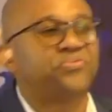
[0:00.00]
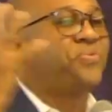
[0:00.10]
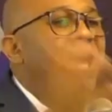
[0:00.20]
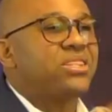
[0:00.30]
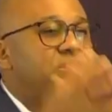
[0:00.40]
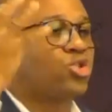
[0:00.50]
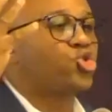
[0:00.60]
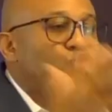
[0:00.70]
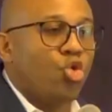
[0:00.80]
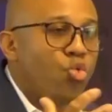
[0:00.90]
fed the
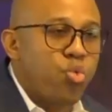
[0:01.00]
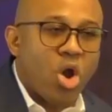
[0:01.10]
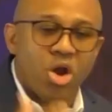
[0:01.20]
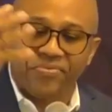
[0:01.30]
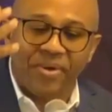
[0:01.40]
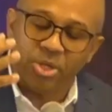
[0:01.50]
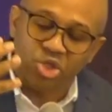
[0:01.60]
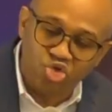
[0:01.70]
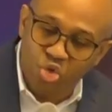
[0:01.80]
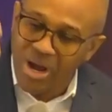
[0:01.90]
true word from the
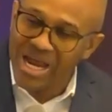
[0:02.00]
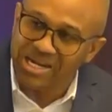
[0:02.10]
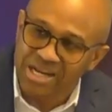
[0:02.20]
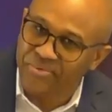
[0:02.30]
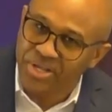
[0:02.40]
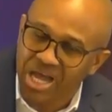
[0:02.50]
true and living